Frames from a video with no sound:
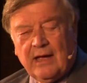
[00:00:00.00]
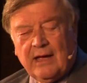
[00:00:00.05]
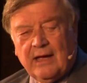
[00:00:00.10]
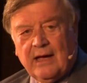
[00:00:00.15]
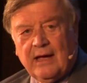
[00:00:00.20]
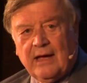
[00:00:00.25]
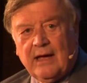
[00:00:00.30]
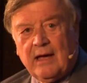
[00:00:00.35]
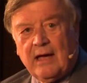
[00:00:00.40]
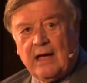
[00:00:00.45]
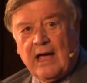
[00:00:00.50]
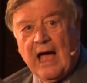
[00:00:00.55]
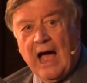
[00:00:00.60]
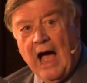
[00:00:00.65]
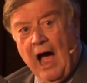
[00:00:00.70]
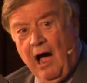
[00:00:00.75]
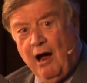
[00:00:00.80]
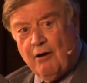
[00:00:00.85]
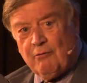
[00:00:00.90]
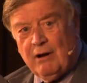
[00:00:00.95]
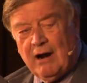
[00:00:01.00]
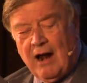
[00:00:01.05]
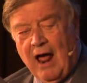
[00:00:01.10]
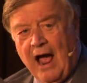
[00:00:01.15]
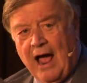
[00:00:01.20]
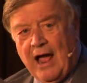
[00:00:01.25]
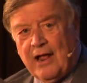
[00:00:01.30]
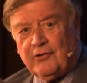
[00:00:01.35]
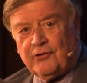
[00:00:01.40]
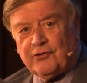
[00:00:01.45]
Our
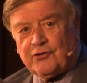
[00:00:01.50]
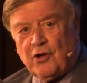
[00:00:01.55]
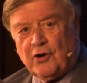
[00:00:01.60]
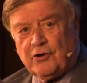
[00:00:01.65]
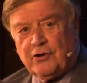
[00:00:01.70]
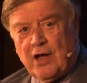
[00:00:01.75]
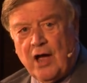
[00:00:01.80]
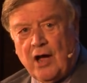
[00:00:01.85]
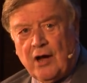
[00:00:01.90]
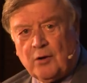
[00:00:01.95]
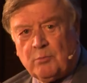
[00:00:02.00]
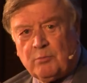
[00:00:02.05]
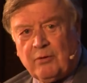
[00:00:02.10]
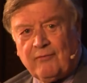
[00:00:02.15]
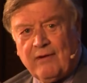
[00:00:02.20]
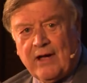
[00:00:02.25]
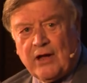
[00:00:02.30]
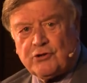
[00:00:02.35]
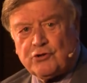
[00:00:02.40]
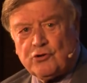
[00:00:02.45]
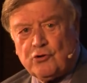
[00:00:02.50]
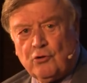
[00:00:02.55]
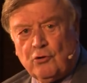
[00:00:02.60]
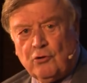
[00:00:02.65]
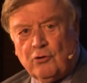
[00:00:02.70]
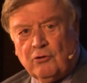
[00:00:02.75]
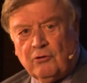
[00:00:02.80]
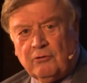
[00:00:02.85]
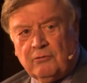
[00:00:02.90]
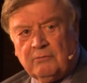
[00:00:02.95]
reliance on young,
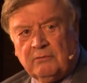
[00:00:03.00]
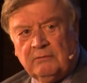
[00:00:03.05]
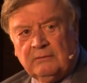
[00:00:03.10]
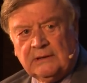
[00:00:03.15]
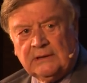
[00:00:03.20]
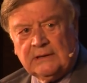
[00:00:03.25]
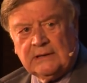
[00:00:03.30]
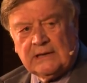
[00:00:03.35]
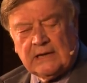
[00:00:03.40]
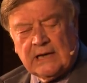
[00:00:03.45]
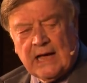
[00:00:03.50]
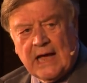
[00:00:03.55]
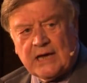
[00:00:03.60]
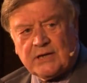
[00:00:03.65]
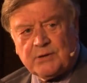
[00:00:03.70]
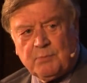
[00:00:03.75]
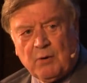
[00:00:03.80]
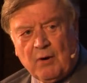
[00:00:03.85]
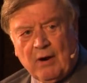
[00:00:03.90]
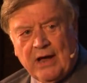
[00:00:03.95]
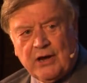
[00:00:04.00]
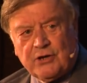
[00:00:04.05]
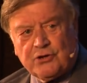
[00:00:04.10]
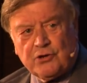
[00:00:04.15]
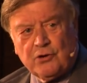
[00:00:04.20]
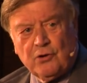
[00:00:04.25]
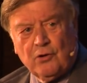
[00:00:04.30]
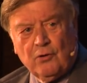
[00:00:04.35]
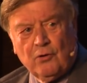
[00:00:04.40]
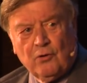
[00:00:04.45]
professional,
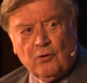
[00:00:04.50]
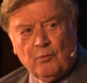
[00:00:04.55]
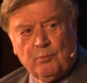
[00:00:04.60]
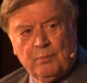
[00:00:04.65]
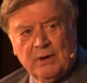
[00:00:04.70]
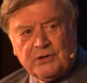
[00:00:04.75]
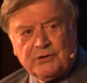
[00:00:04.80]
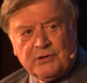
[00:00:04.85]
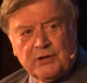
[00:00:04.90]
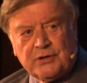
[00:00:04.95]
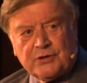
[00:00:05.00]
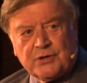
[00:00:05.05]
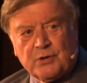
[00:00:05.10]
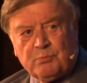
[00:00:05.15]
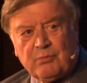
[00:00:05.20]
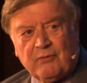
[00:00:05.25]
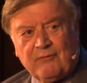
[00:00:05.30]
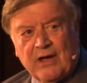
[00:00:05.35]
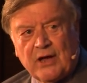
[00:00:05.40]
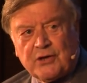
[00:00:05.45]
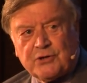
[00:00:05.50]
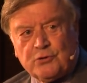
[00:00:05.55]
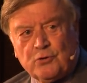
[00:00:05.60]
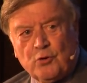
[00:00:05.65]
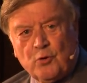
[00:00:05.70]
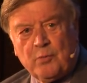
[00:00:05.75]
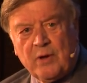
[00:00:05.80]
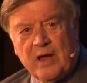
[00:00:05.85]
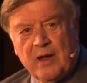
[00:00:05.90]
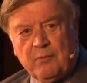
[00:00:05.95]
aspirational, business and
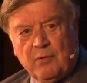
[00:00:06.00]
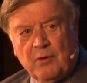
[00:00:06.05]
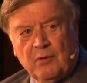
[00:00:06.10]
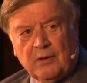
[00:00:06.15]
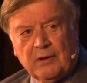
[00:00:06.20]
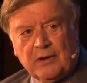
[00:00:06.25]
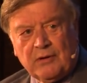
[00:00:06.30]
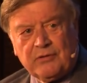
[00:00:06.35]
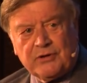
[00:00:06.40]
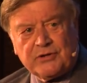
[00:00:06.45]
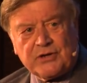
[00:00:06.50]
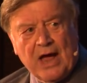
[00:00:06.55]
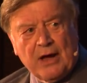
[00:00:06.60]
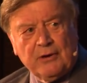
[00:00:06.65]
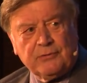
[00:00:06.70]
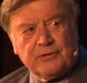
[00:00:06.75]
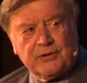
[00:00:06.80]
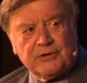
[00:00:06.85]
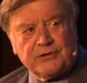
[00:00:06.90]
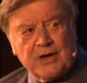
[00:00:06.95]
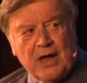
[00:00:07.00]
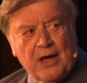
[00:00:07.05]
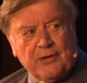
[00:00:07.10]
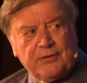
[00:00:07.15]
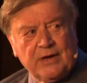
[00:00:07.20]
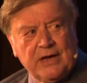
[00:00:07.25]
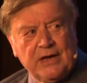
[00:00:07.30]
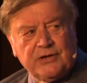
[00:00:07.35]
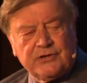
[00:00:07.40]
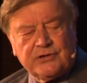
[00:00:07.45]
professional people in the South and
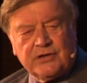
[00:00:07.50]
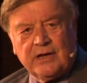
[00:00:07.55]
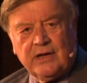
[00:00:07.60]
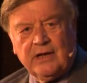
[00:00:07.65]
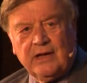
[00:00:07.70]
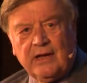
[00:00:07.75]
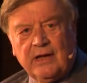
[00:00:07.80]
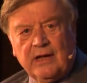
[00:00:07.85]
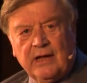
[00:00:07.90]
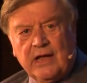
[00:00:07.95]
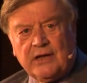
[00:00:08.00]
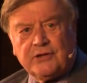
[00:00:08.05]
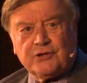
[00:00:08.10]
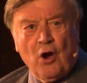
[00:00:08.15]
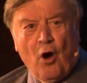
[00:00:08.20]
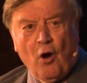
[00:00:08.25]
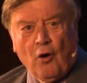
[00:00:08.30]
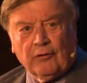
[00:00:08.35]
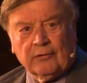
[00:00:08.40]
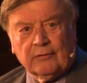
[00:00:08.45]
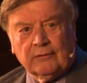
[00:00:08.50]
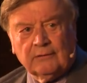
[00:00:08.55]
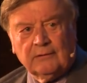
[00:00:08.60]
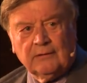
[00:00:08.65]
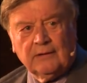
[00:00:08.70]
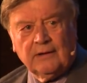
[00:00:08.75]
Southeast is gone.